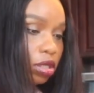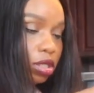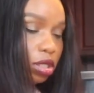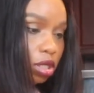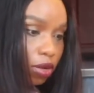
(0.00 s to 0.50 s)

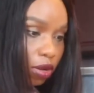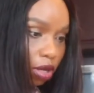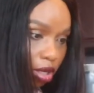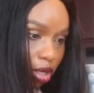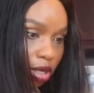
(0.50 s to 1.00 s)
So,
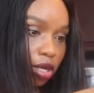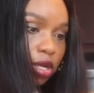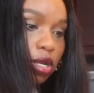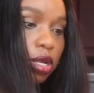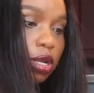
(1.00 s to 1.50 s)

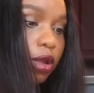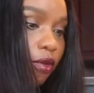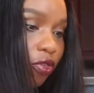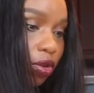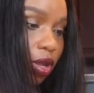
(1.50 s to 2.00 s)

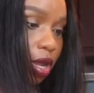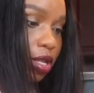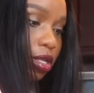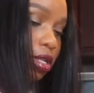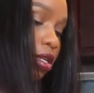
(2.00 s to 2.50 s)
take
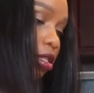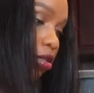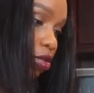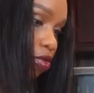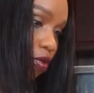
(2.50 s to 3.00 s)
this
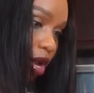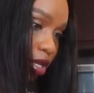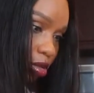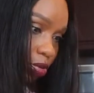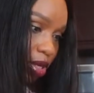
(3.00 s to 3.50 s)
to the
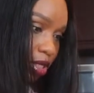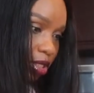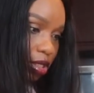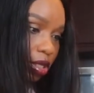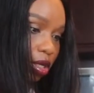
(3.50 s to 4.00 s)
right place.